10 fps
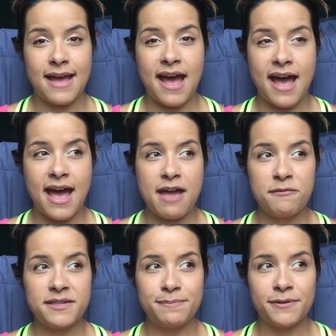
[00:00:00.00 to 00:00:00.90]
I
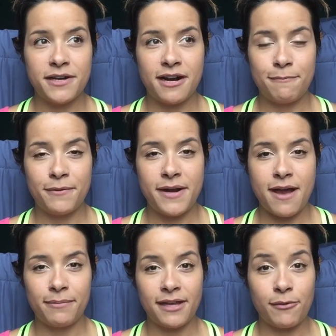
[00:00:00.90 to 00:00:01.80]
was put on a
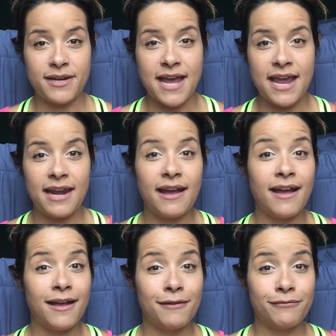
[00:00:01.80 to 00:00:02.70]
pre-op liquid diet
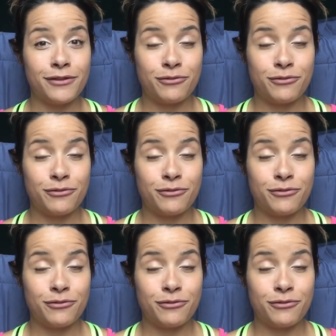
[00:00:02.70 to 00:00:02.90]
of